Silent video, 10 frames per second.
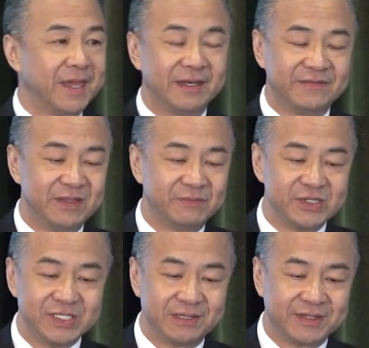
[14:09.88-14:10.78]
many of them
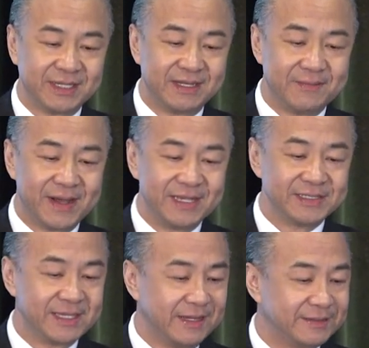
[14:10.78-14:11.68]
resulting in a buy
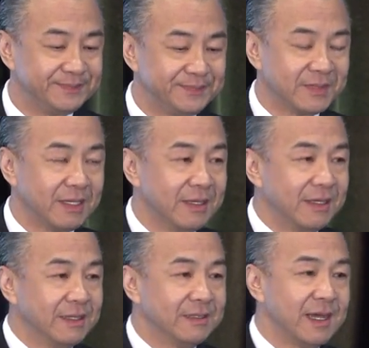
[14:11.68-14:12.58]
sell.
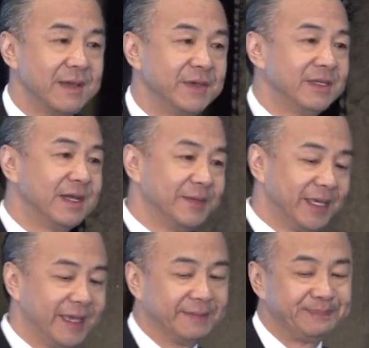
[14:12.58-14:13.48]
Time and time
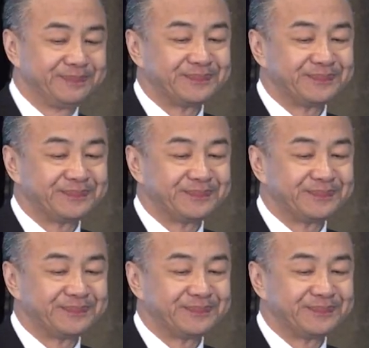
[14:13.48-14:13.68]
again,